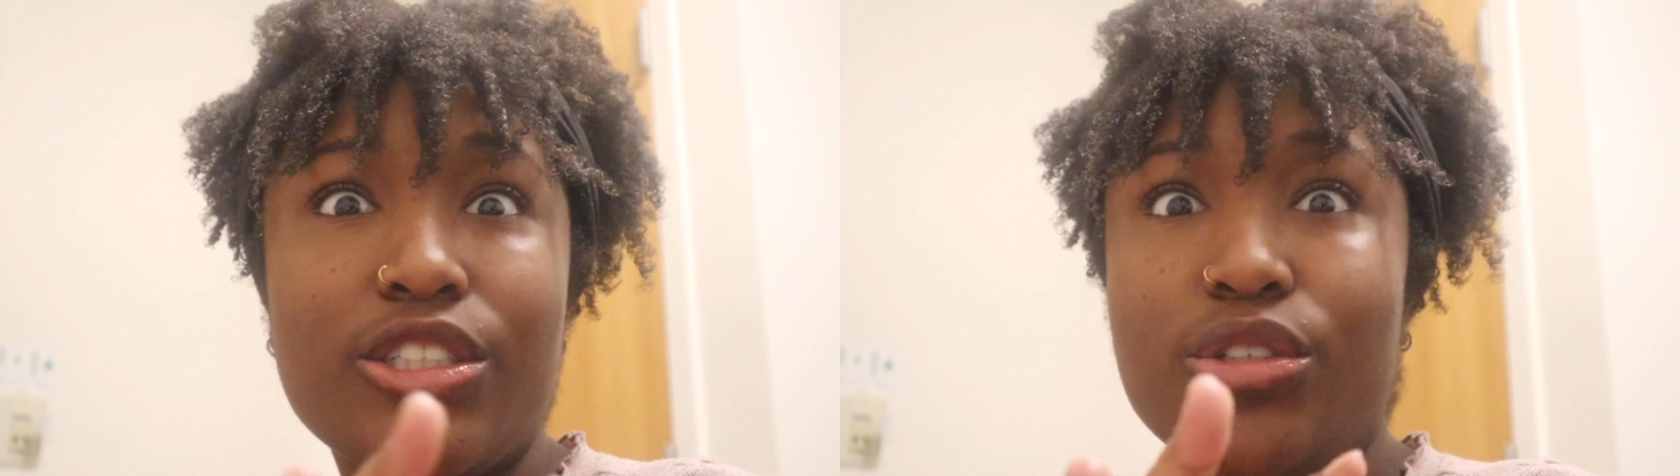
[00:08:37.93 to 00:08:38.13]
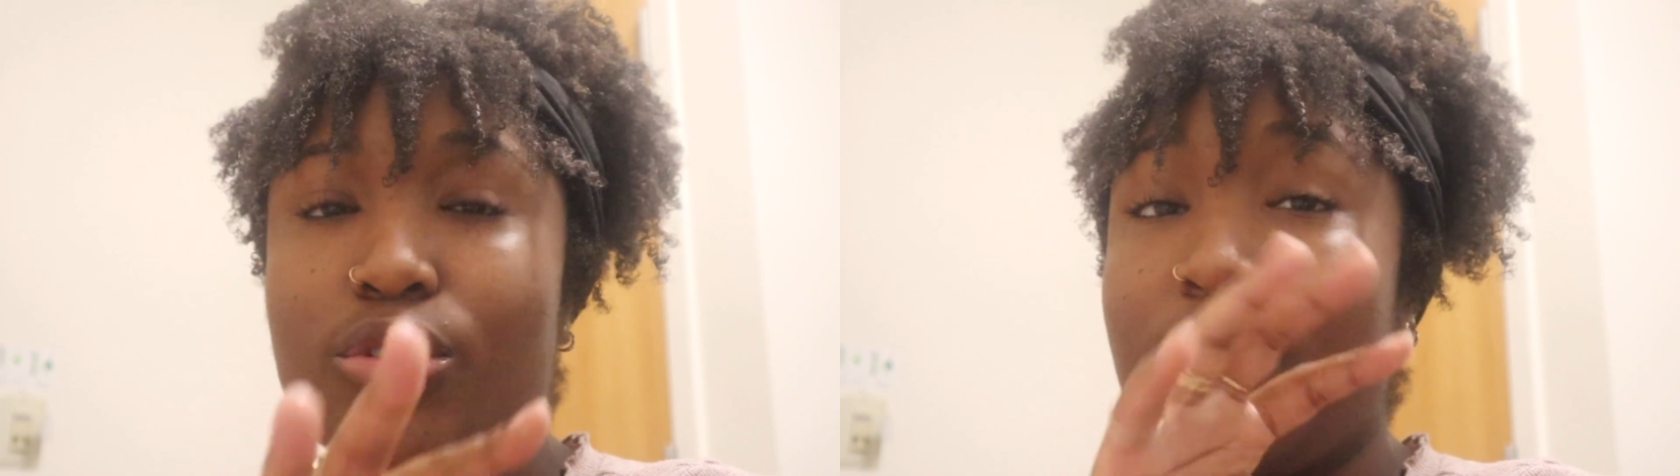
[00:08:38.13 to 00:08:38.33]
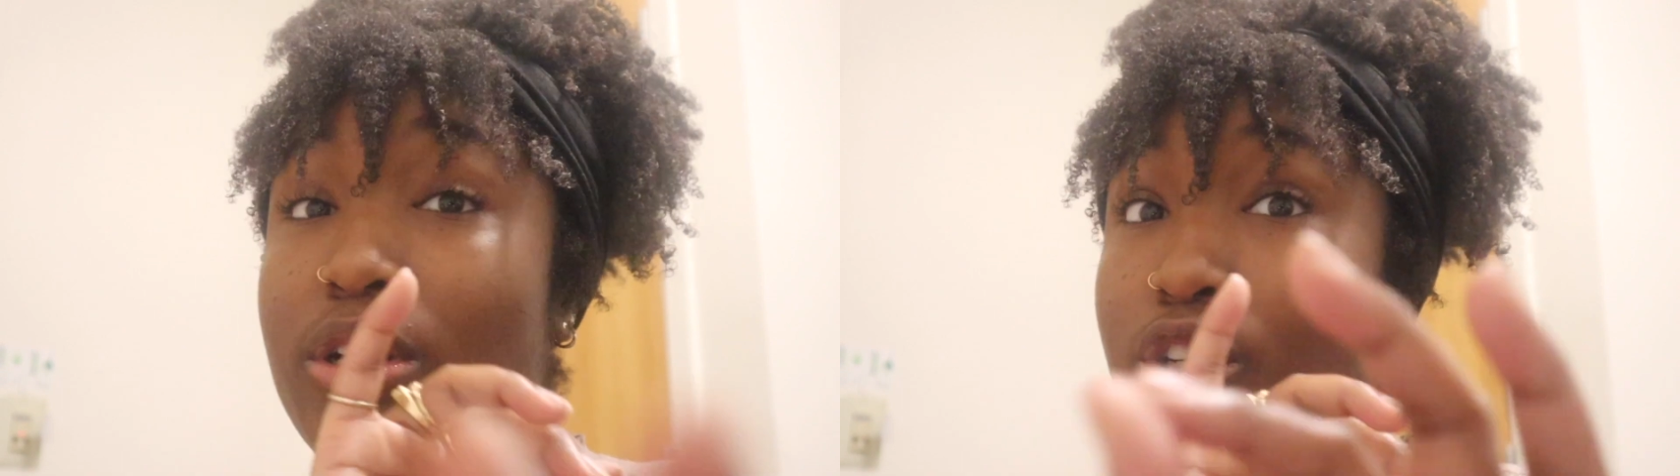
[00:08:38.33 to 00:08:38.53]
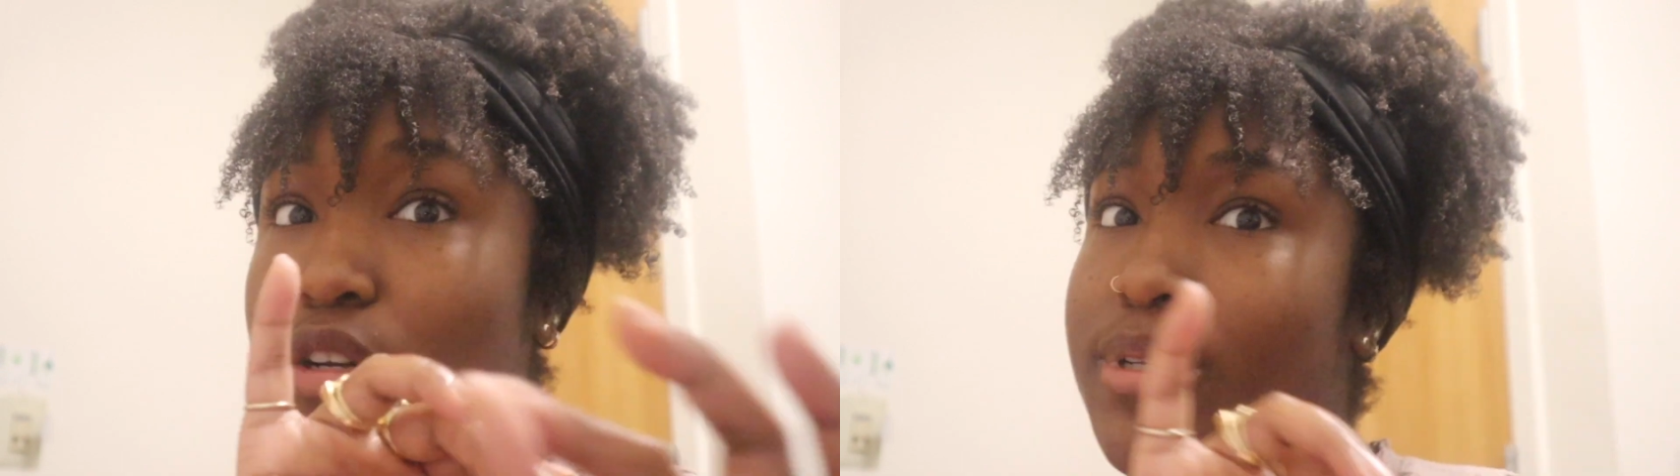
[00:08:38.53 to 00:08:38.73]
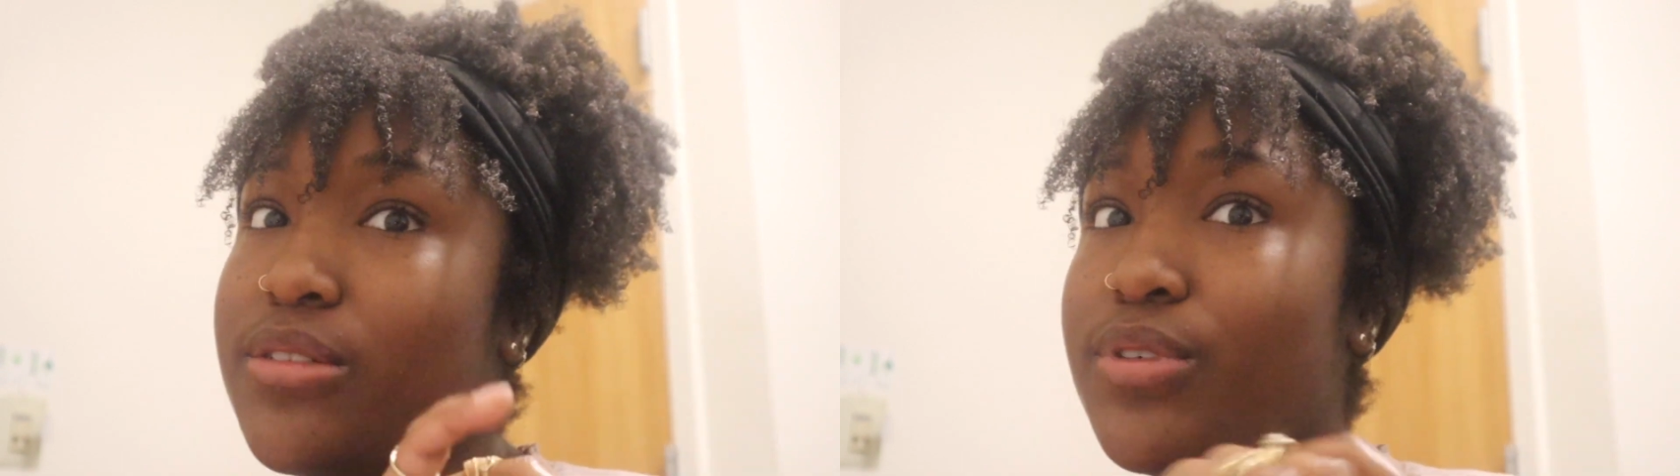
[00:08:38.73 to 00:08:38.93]
general about
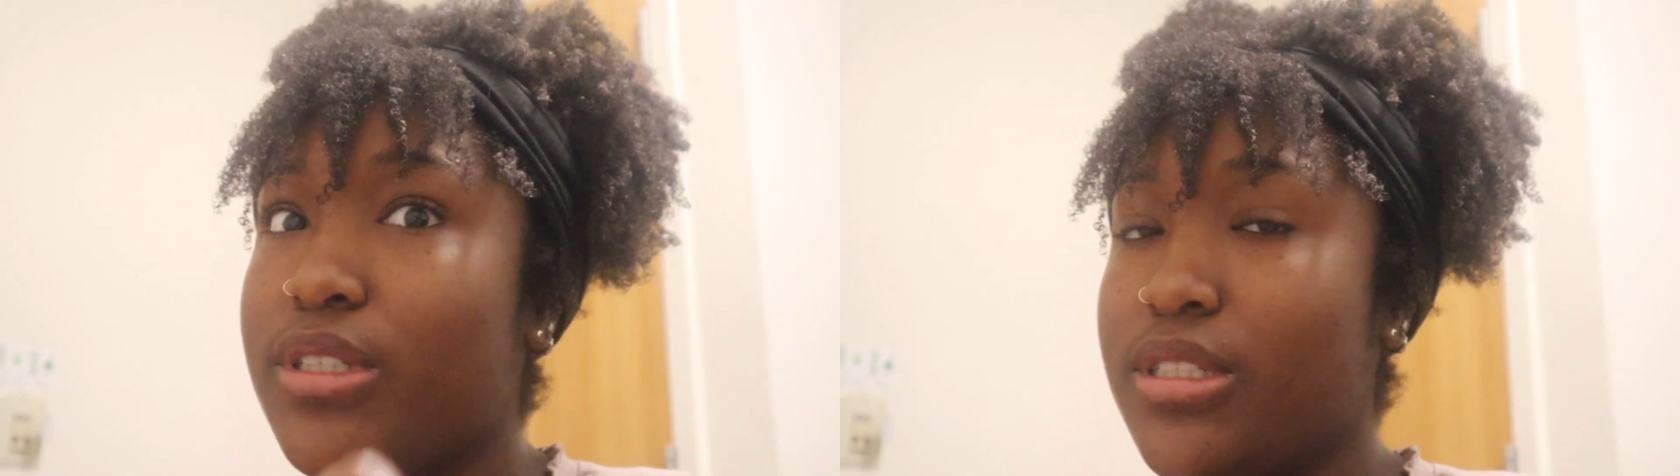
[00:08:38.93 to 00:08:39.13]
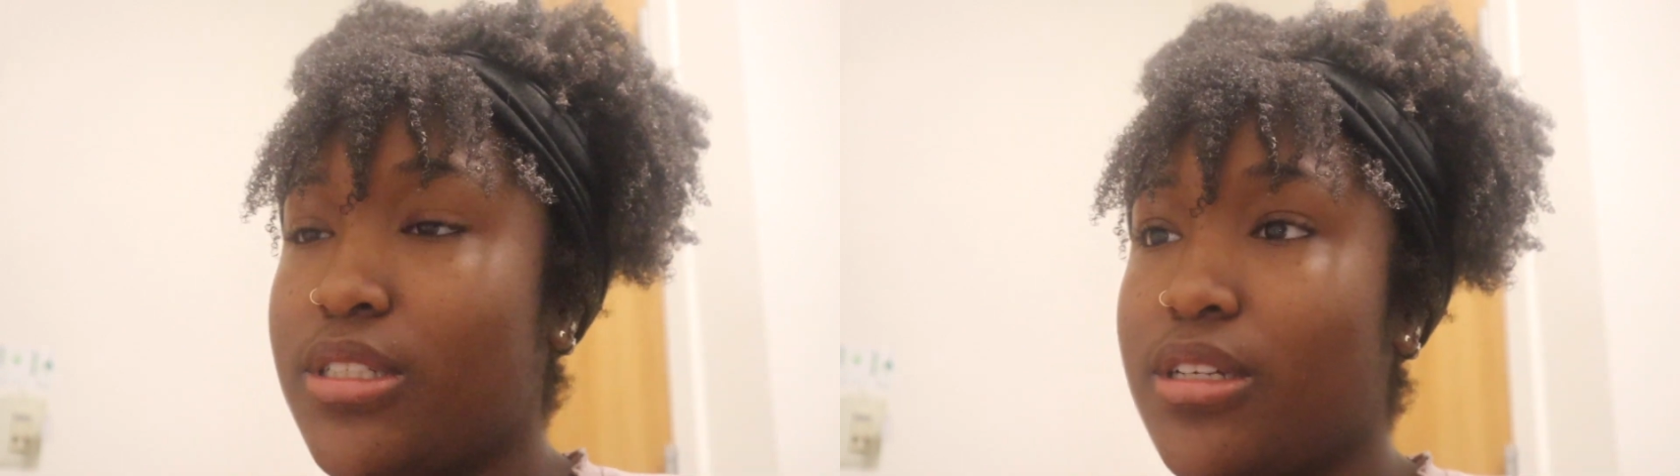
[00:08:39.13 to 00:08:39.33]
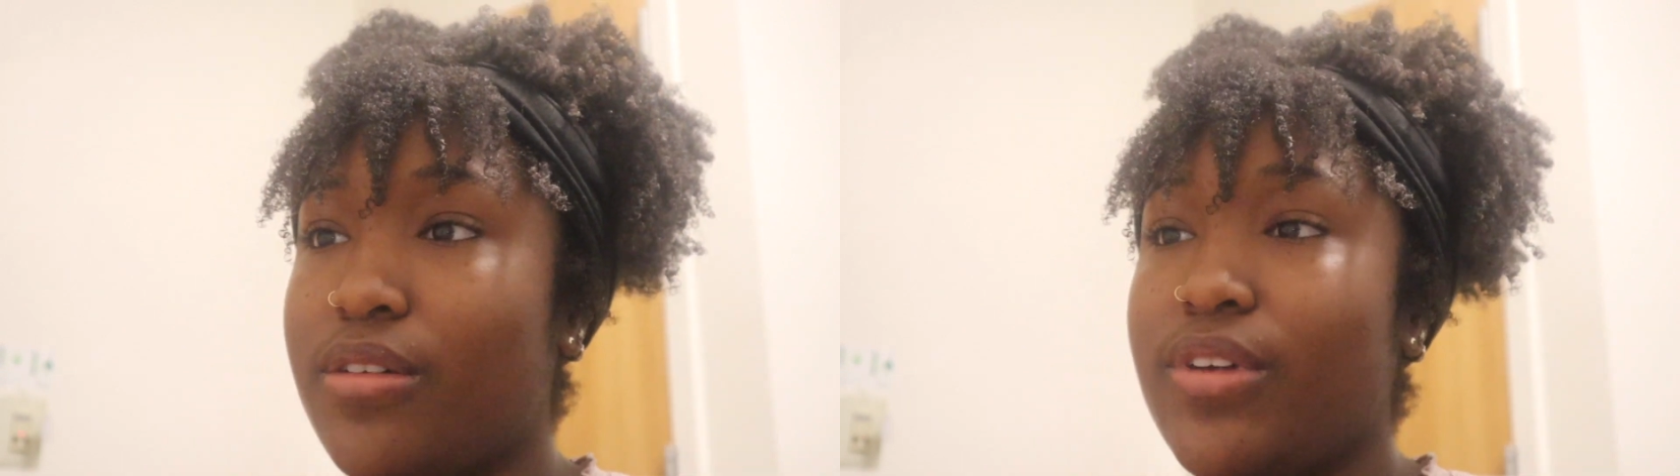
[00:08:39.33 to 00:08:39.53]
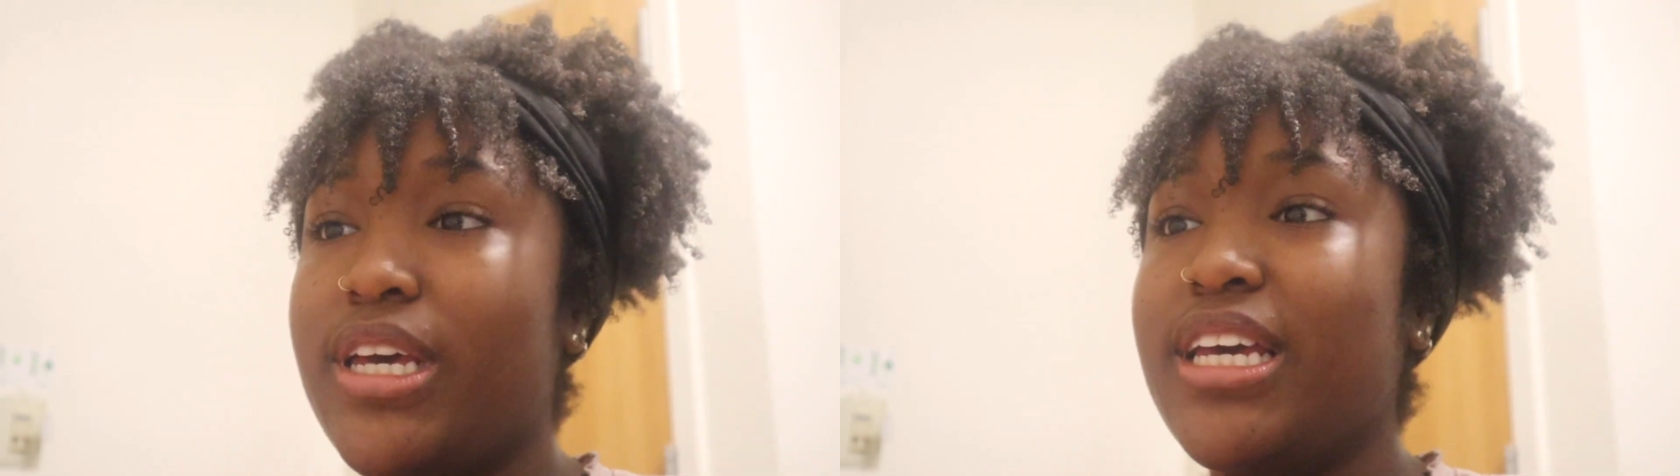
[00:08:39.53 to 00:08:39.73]
girl best friends and stuff